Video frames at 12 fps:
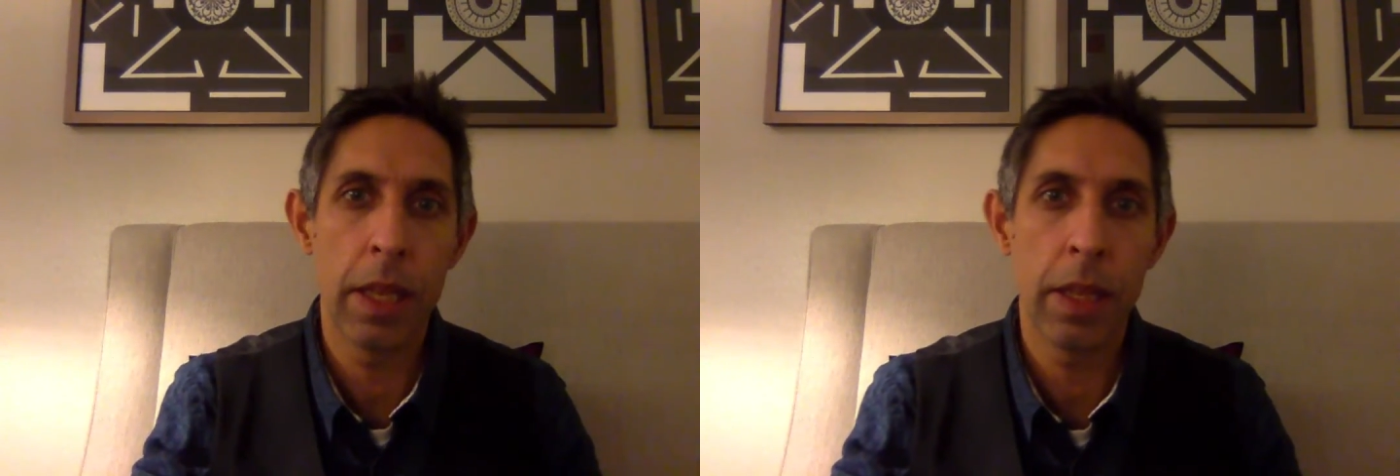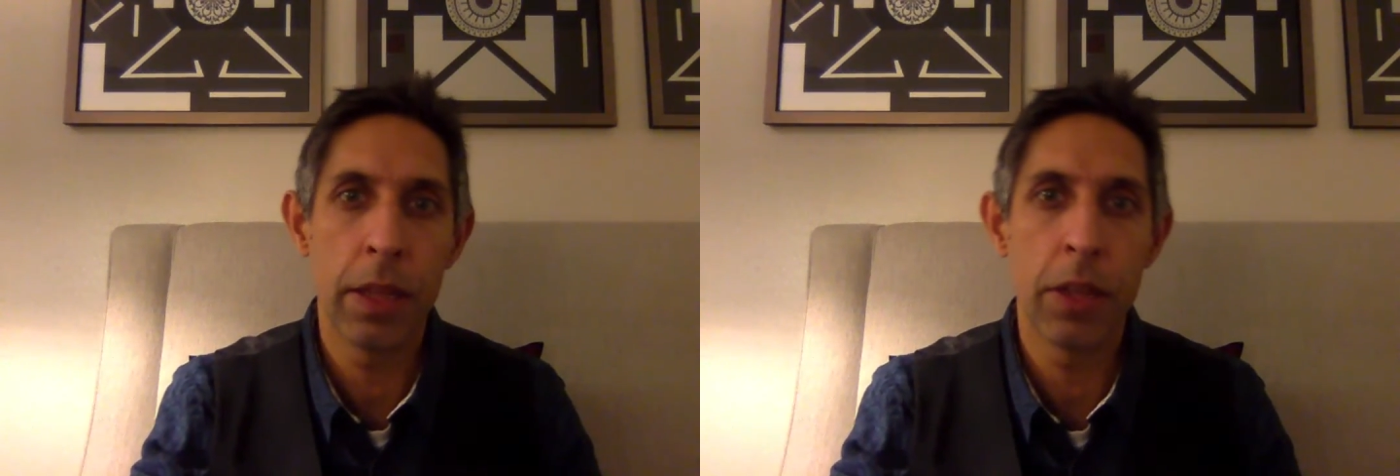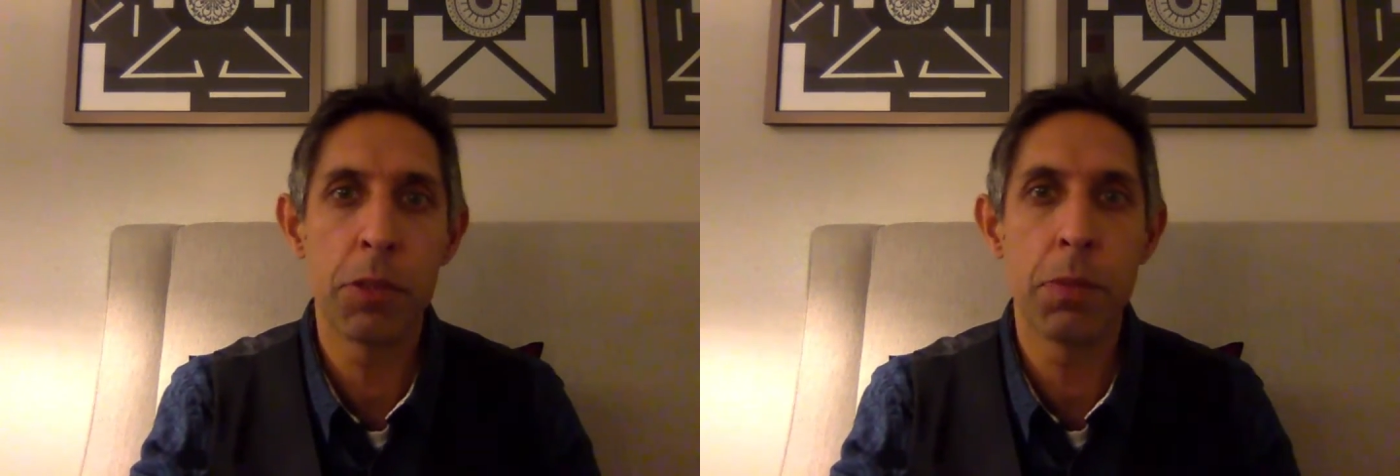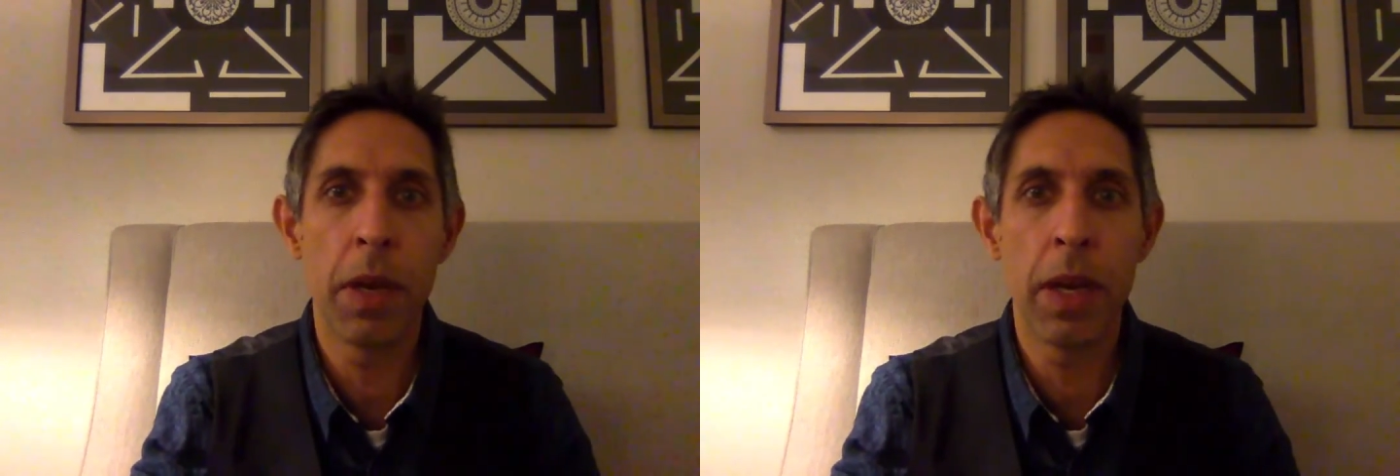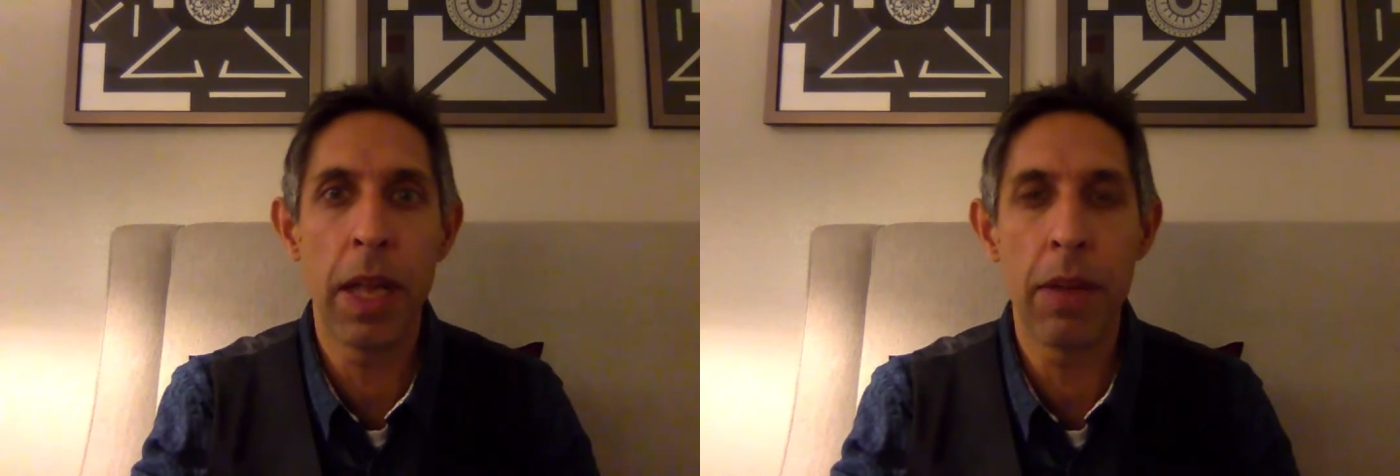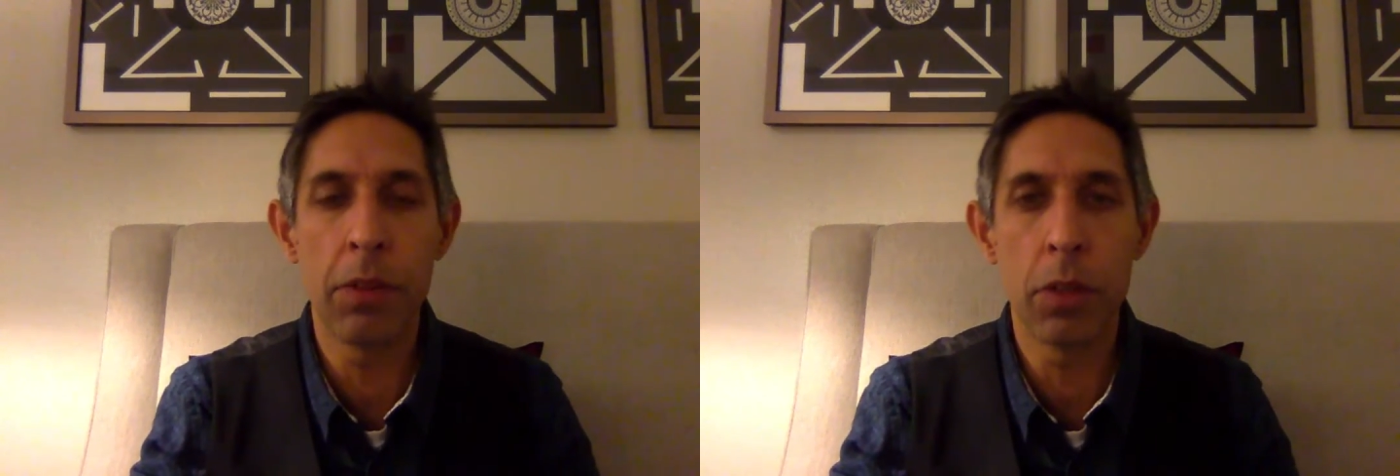there's been an
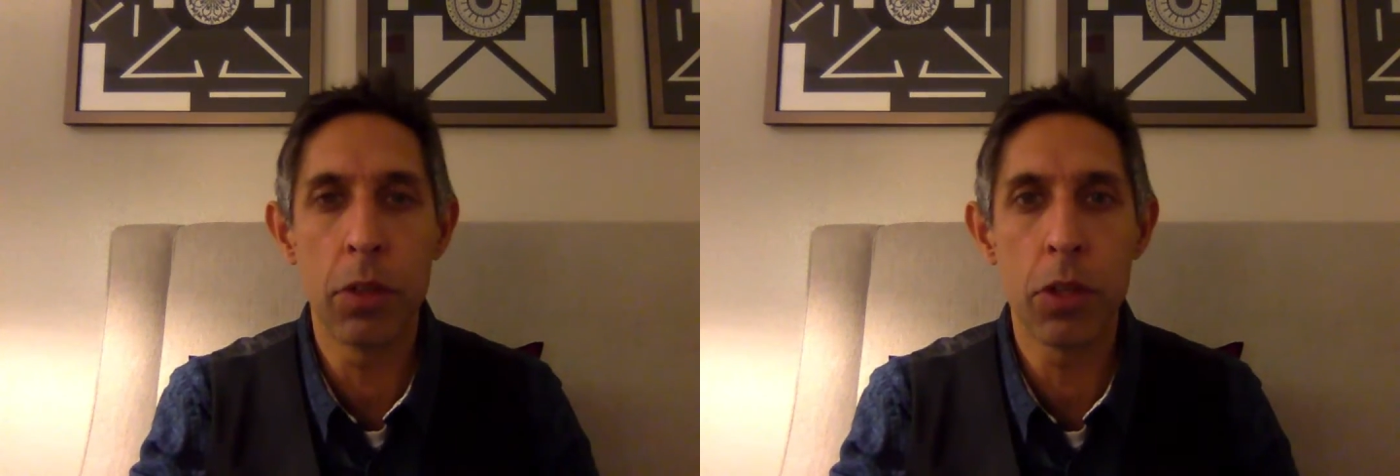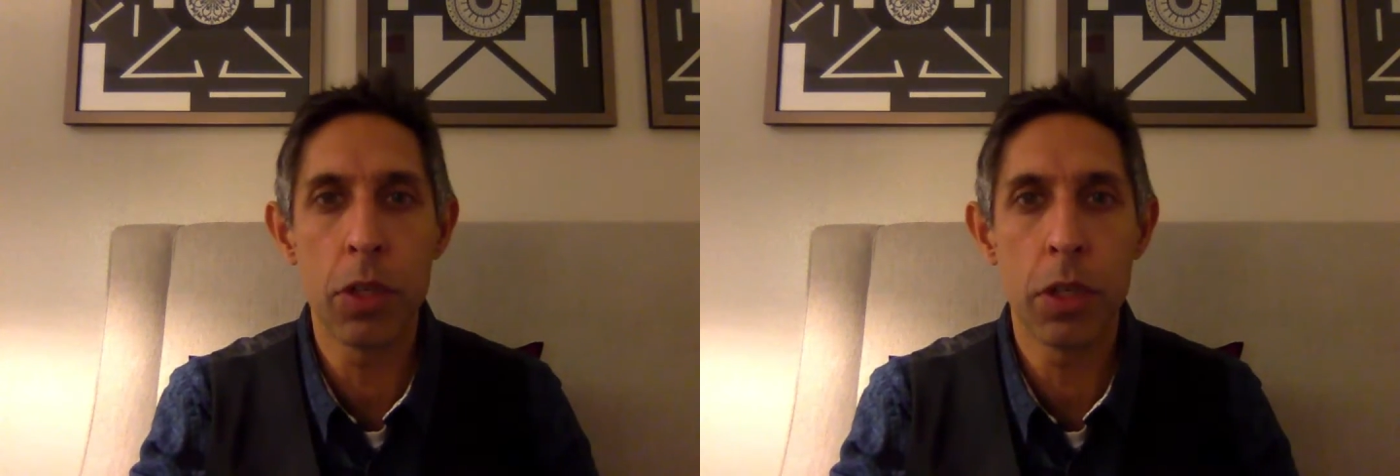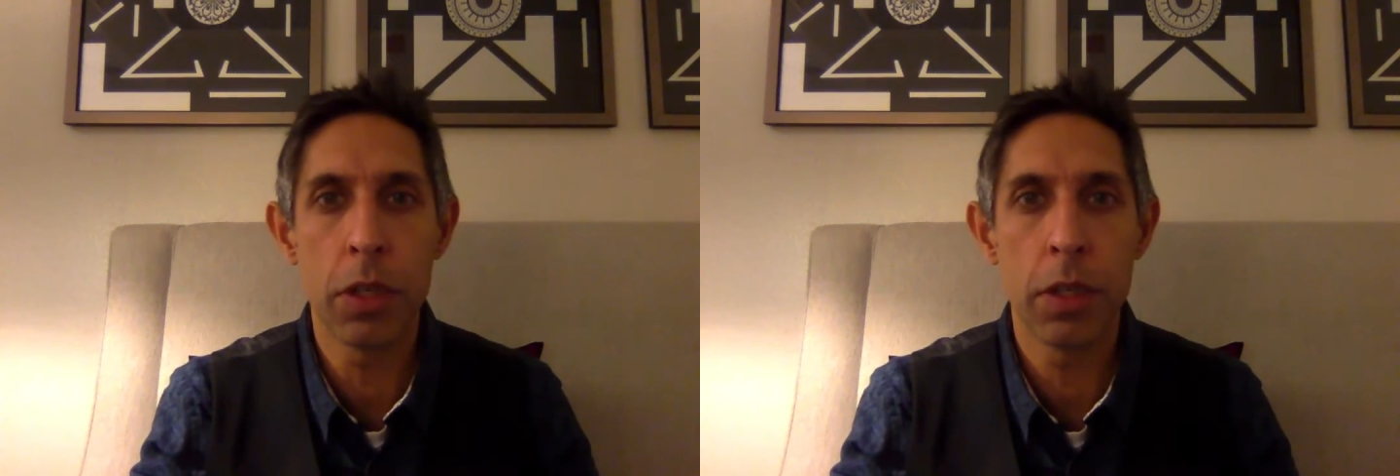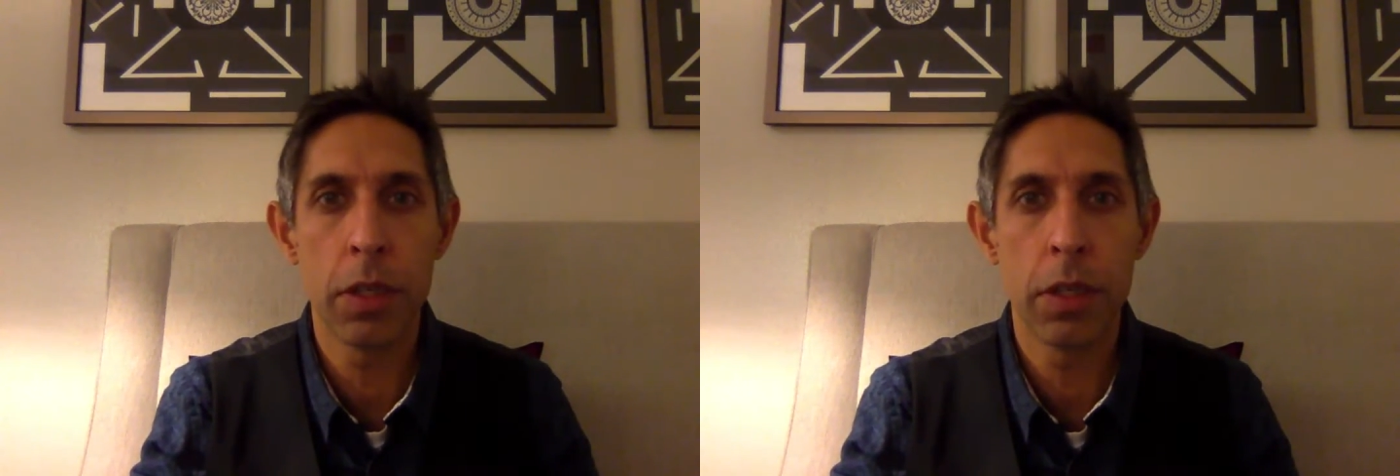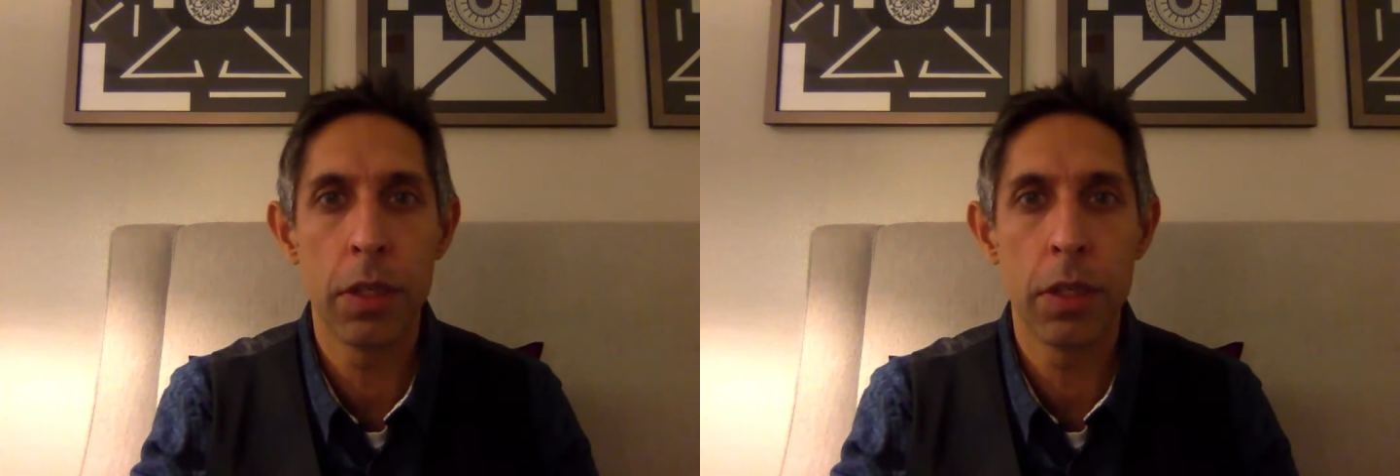evolution,